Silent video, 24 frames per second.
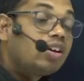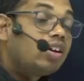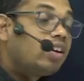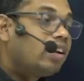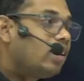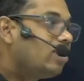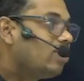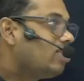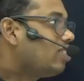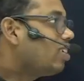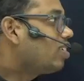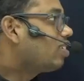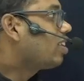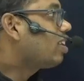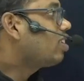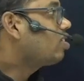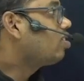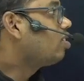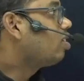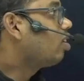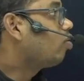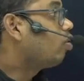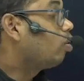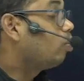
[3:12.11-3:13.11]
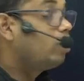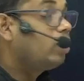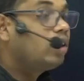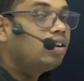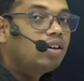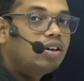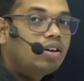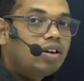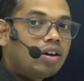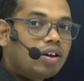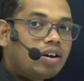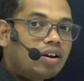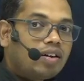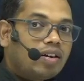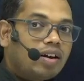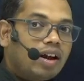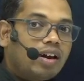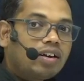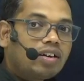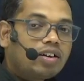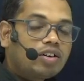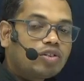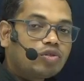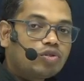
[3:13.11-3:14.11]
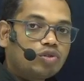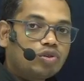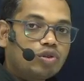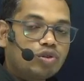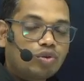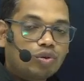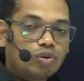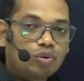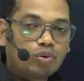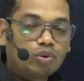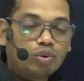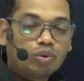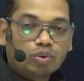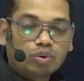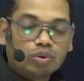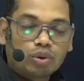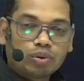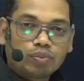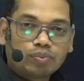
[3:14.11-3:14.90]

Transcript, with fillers: in that case there will be net zero growth.